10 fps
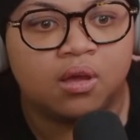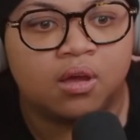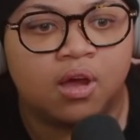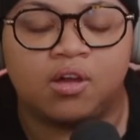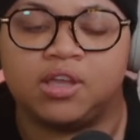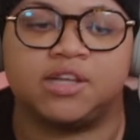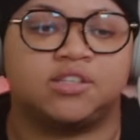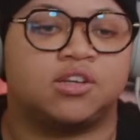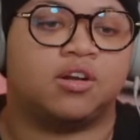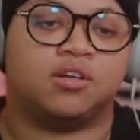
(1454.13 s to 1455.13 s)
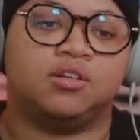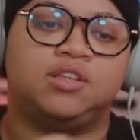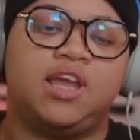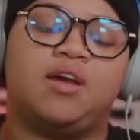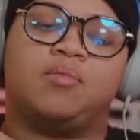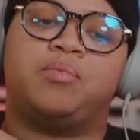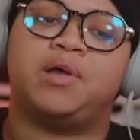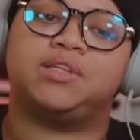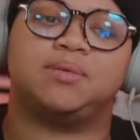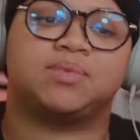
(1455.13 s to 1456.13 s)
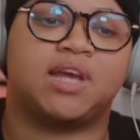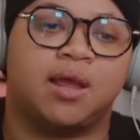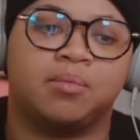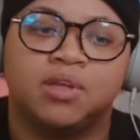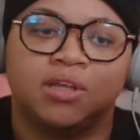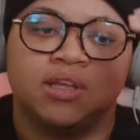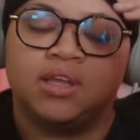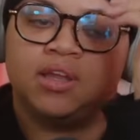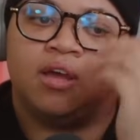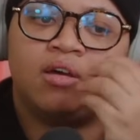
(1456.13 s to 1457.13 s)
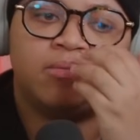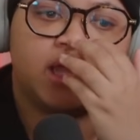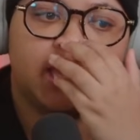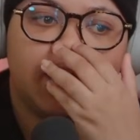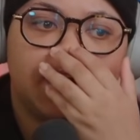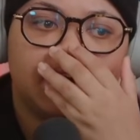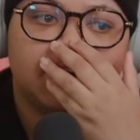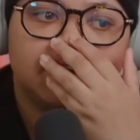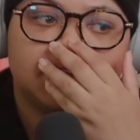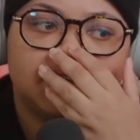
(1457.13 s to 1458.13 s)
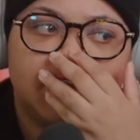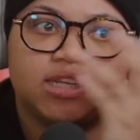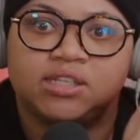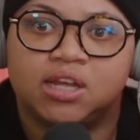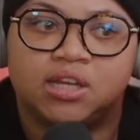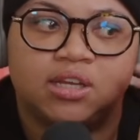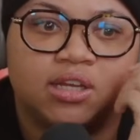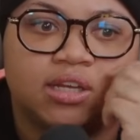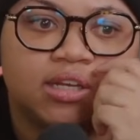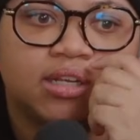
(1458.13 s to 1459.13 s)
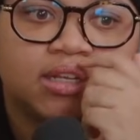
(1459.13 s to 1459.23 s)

Oh yes, girl. Damn, about damn time. Oh my god, that is not good.